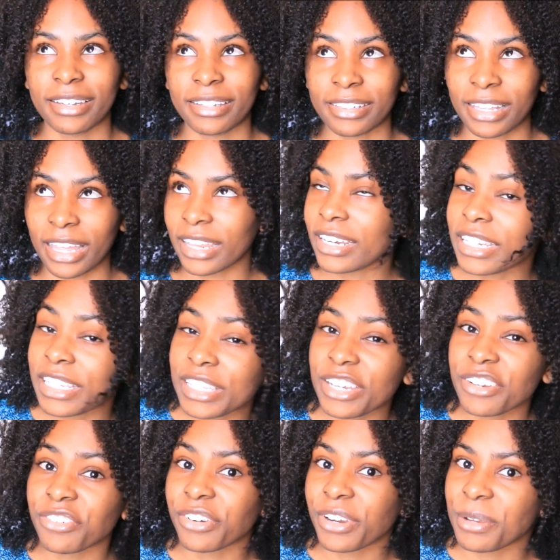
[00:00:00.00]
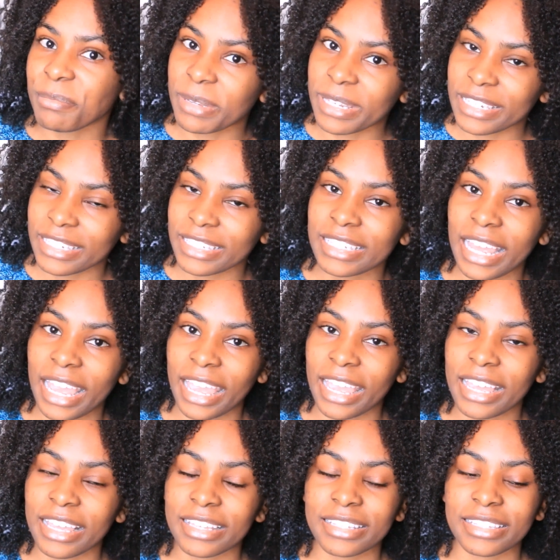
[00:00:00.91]
a lot of different
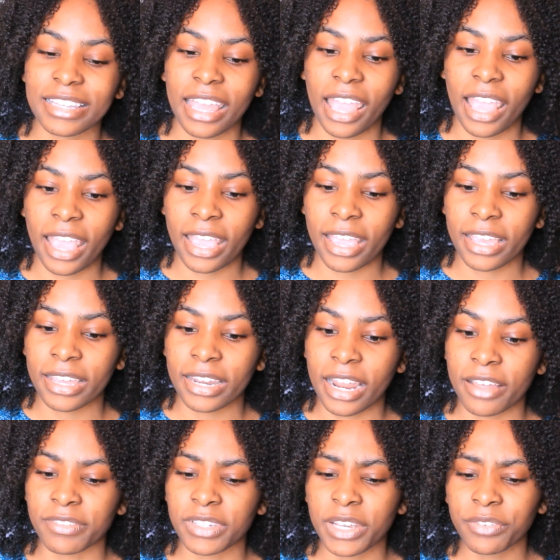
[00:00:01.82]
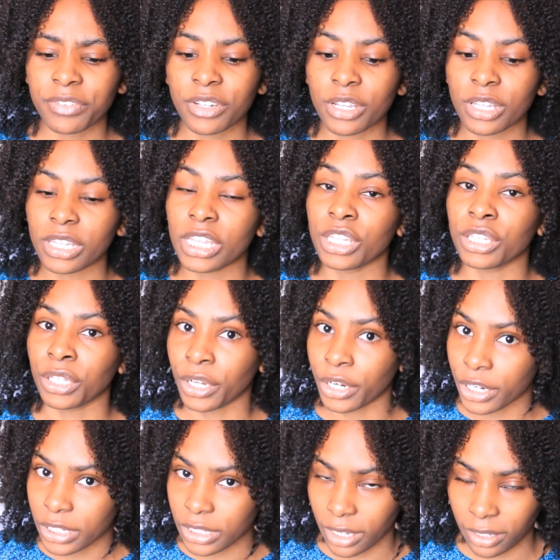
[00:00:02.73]
mistakes, and I definitely
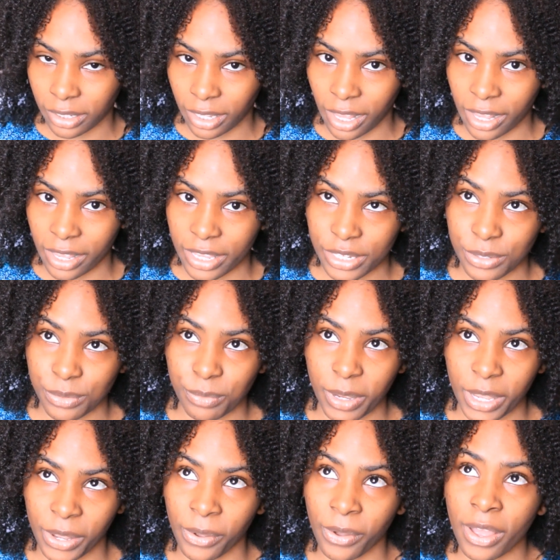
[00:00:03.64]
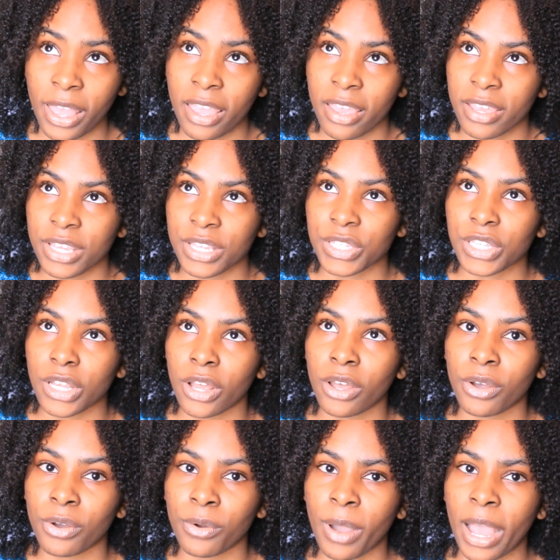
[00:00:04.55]
learned a lot as well.
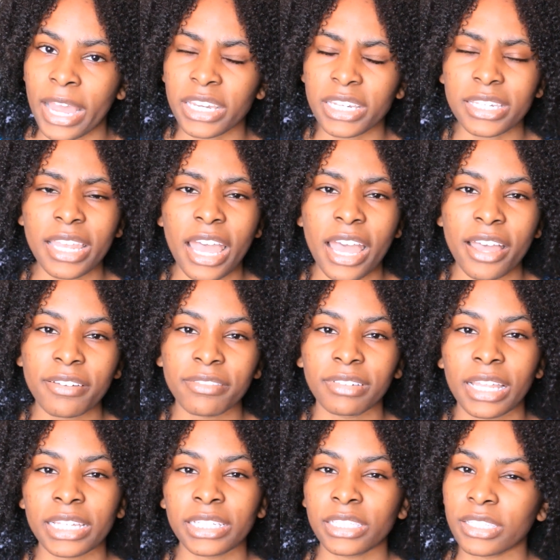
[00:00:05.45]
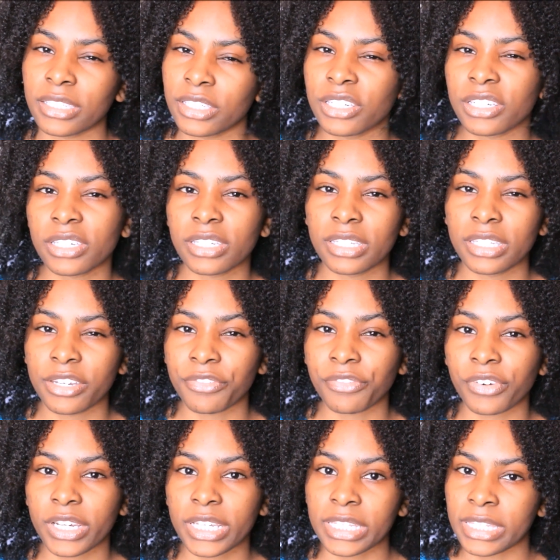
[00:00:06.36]
So I just have just
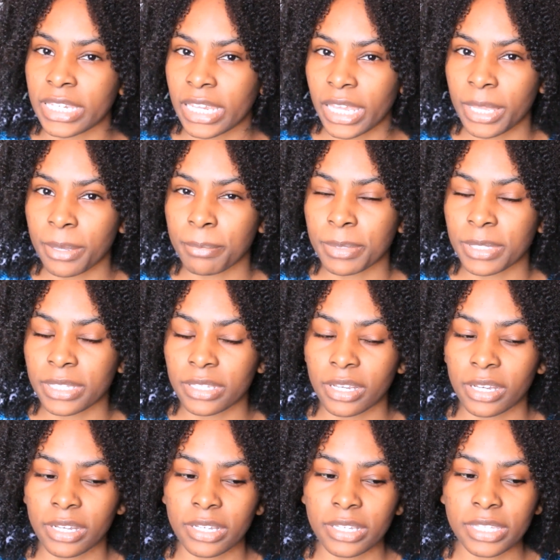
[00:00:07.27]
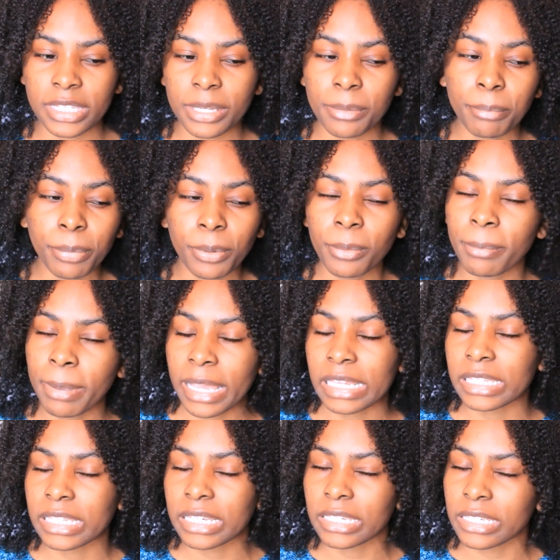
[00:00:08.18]
different tips, simple
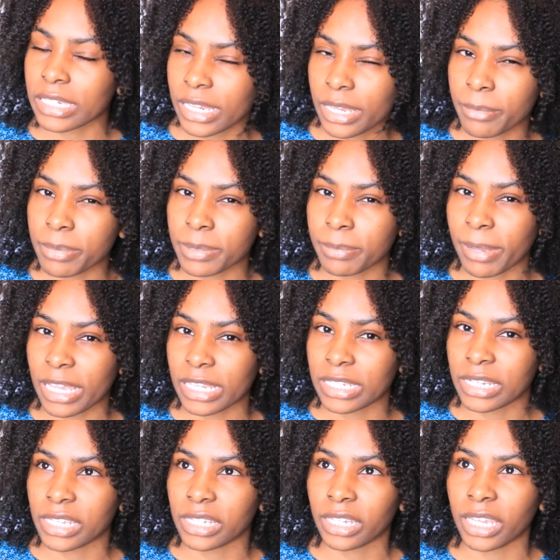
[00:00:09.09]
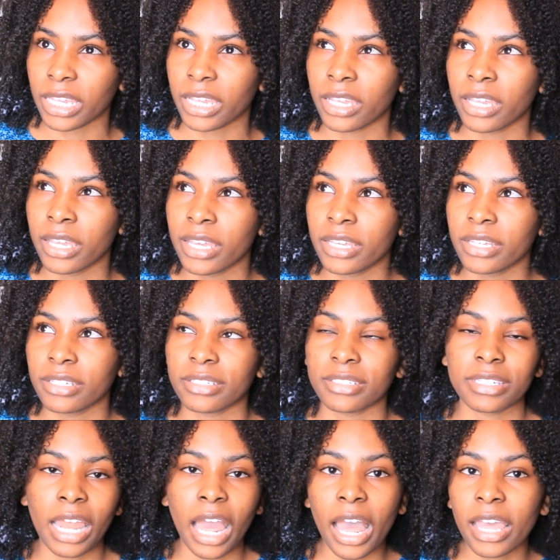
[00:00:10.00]
basic tips, basically
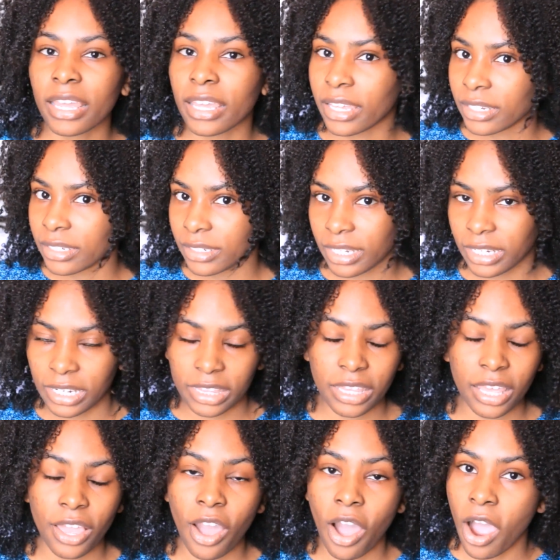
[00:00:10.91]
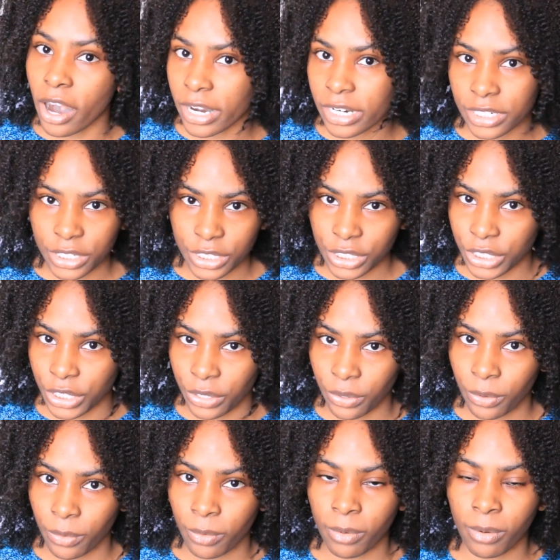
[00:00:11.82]
not anything hard to
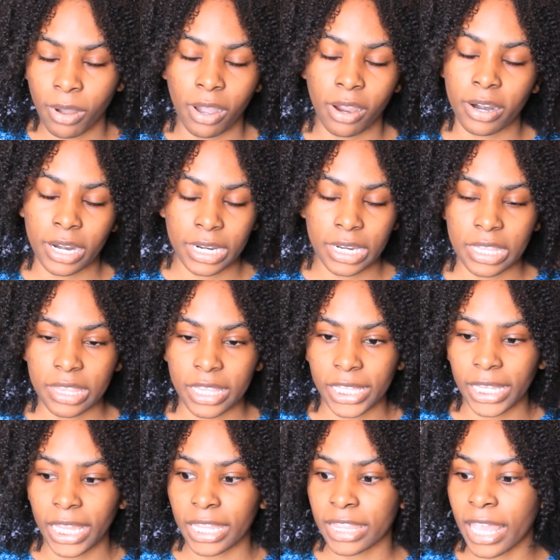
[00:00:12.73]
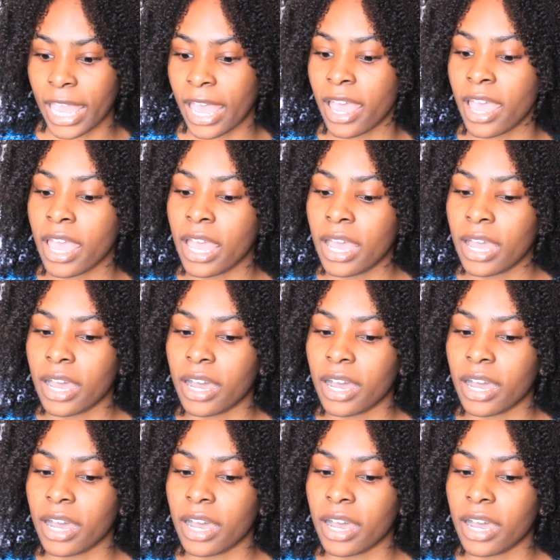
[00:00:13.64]
do or anything like that,